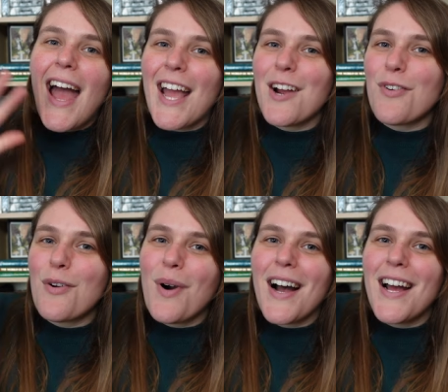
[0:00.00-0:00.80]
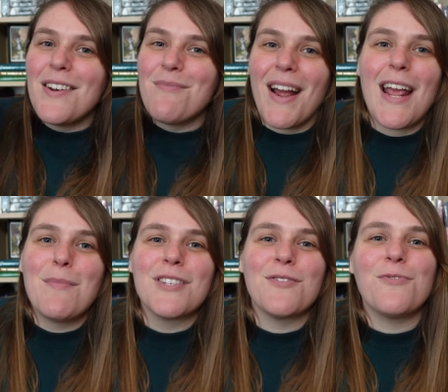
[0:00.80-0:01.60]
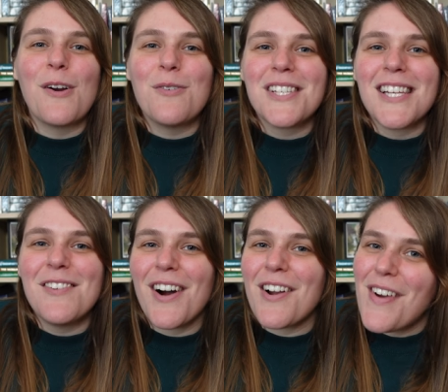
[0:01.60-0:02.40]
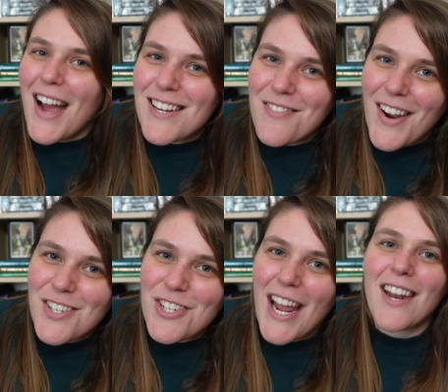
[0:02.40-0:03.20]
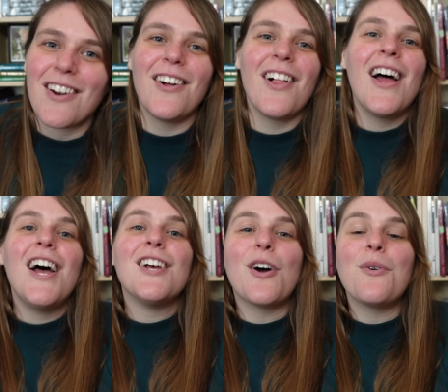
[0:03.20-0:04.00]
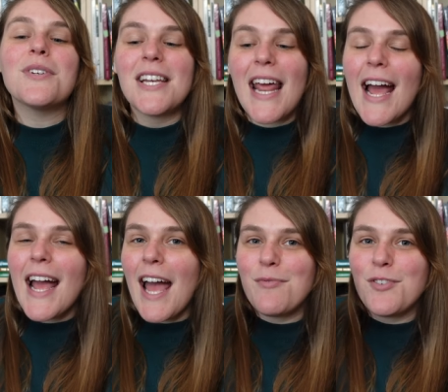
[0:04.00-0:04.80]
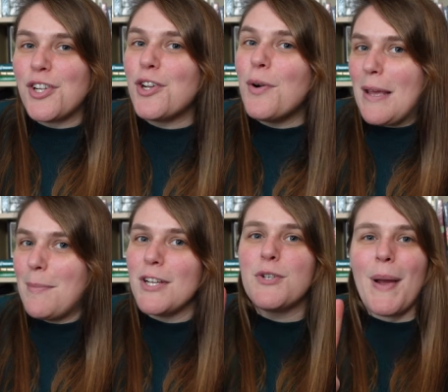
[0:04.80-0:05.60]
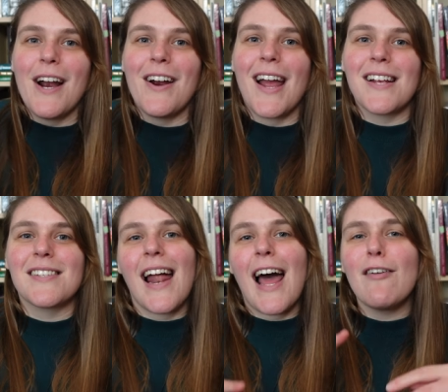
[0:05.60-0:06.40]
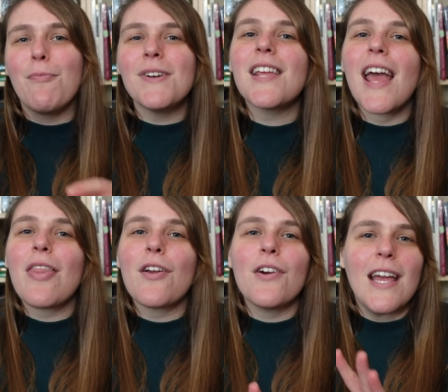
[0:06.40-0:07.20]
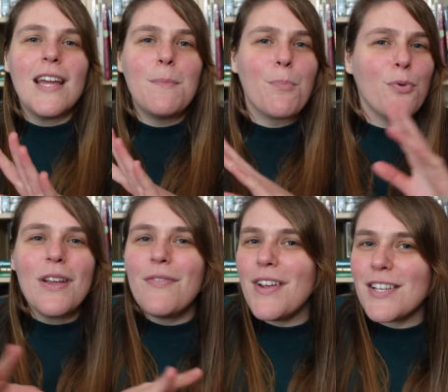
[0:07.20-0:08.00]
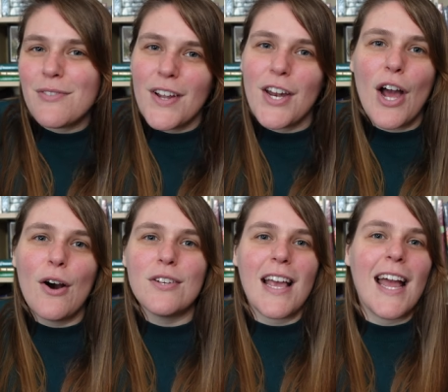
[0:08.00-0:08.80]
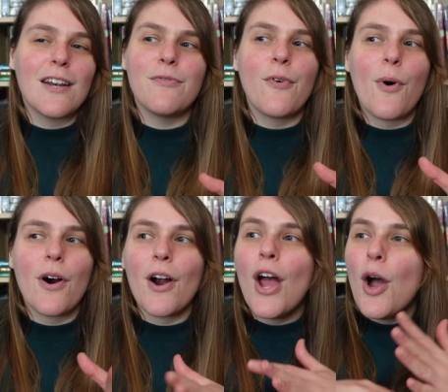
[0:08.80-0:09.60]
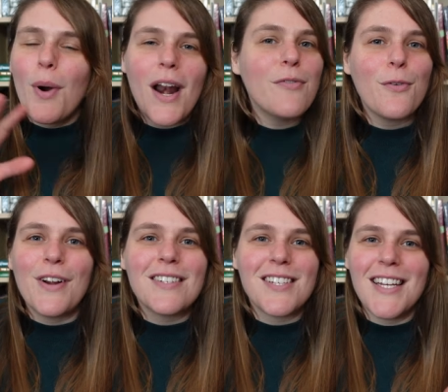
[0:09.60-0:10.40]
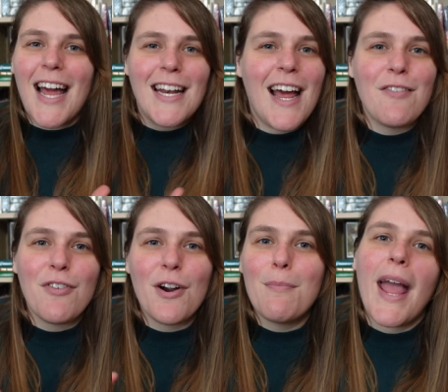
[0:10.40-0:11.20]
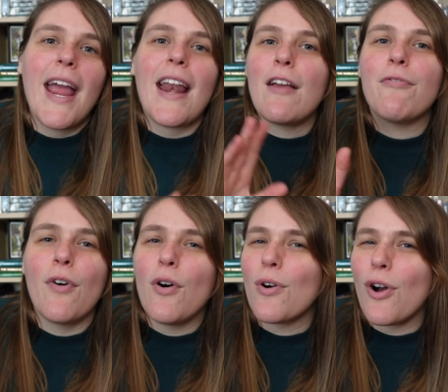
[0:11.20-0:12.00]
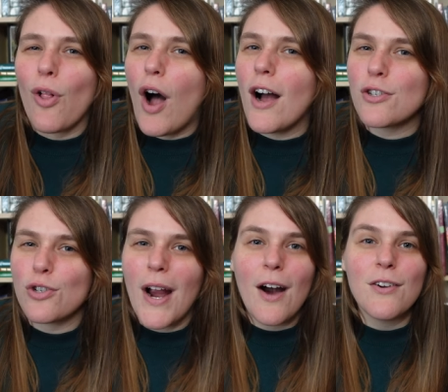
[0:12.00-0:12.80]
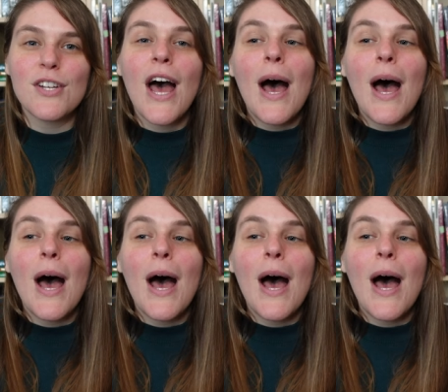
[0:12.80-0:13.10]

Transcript: Hey everyone, my name is Rosie and welcome back to my channel. So today I have two image pairings that I've put together in previous videos and for whatever reason I never made a full collage around,